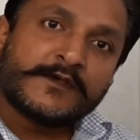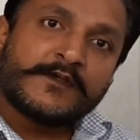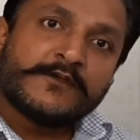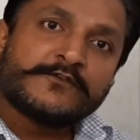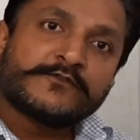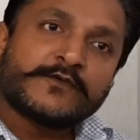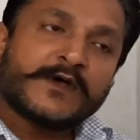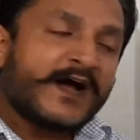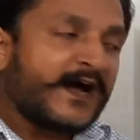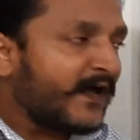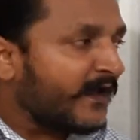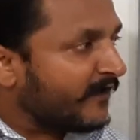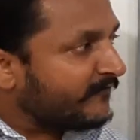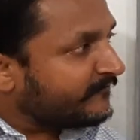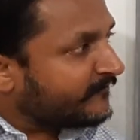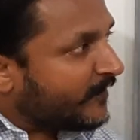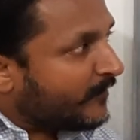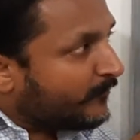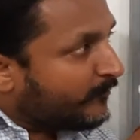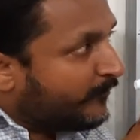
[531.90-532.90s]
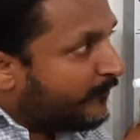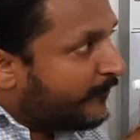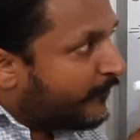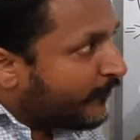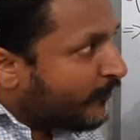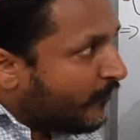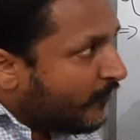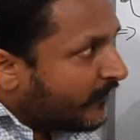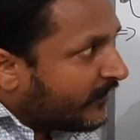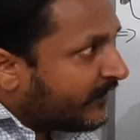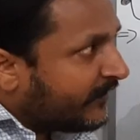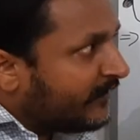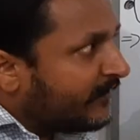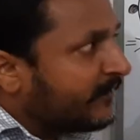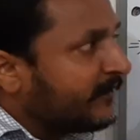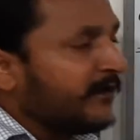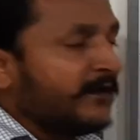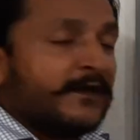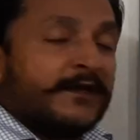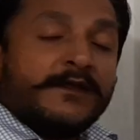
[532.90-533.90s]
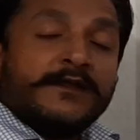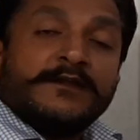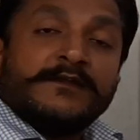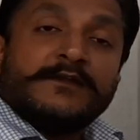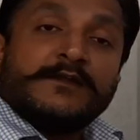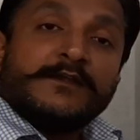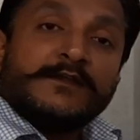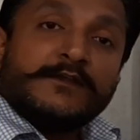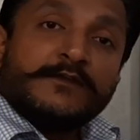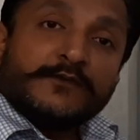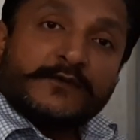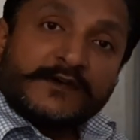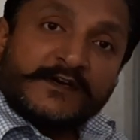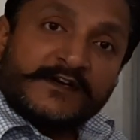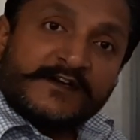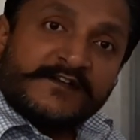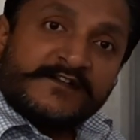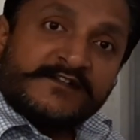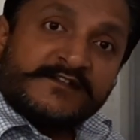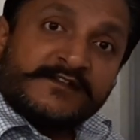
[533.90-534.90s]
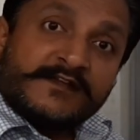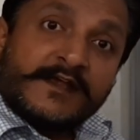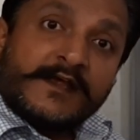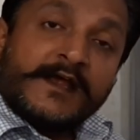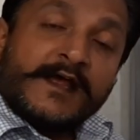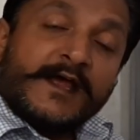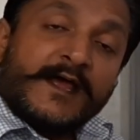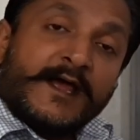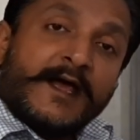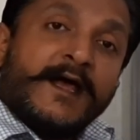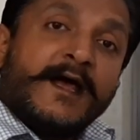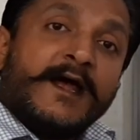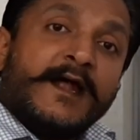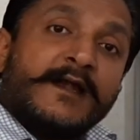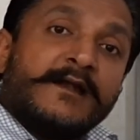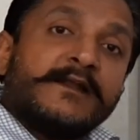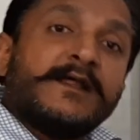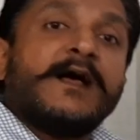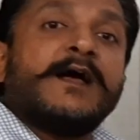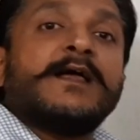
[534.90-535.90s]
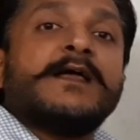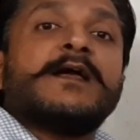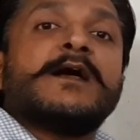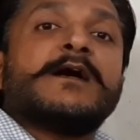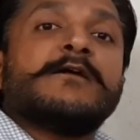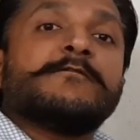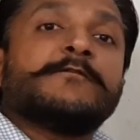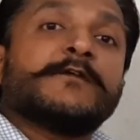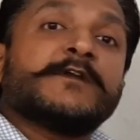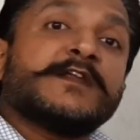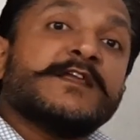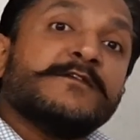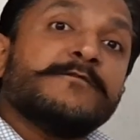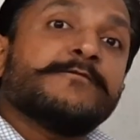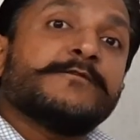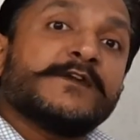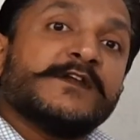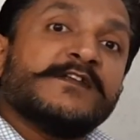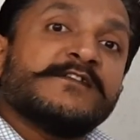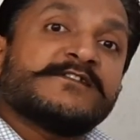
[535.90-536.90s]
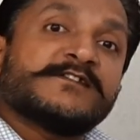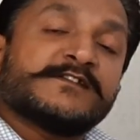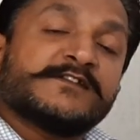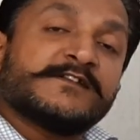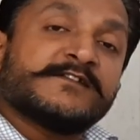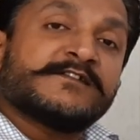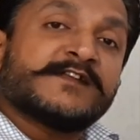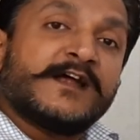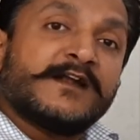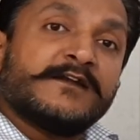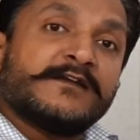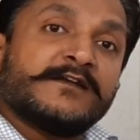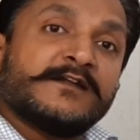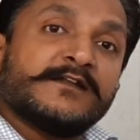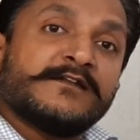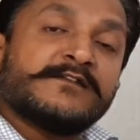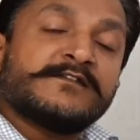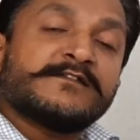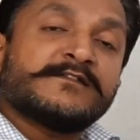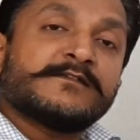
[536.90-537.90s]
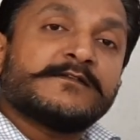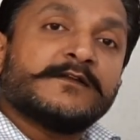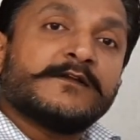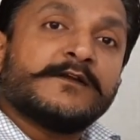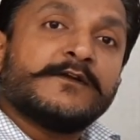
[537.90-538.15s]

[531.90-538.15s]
So I have broken the units and I have rephrased the sentence